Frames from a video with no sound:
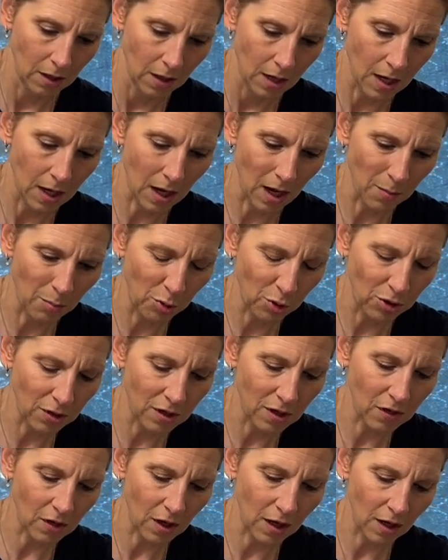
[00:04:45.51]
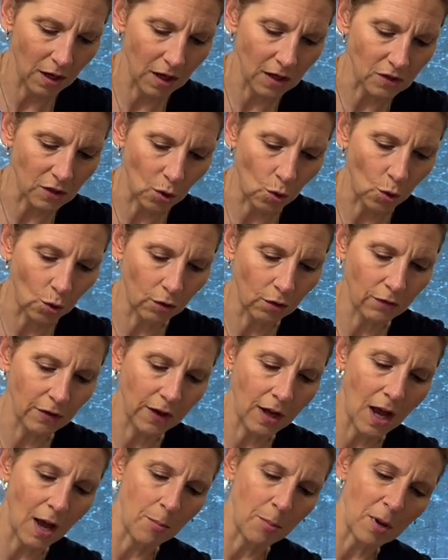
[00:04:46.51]
And I put it in it's a 1/4
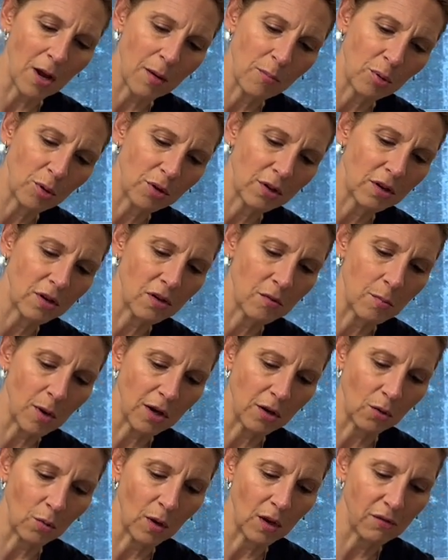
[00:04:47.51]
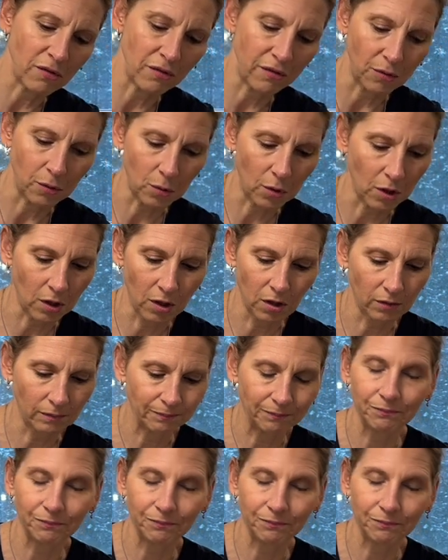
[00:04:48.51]
cup, and I put it in the microwave for,